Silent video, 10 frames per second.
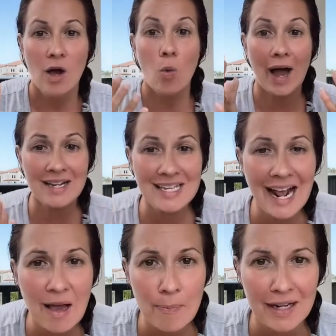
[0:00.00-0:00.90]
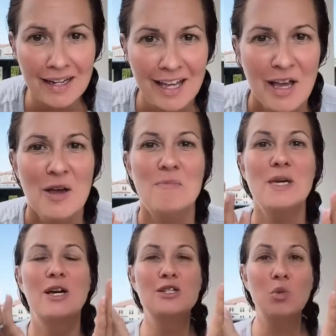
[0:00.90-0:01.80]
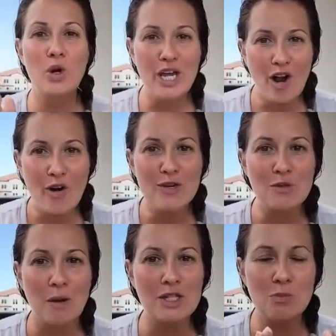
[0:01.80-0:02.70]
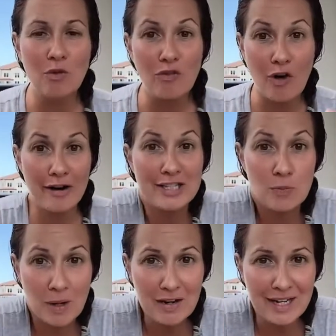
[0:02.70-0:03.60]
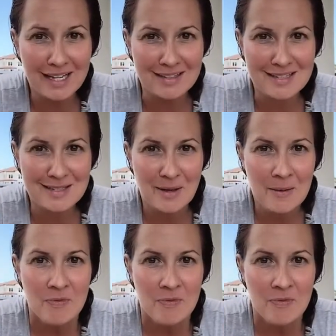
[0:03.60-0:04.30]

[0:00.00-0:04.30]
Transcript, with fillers: Why does that happen? Because we are responsible for our experience.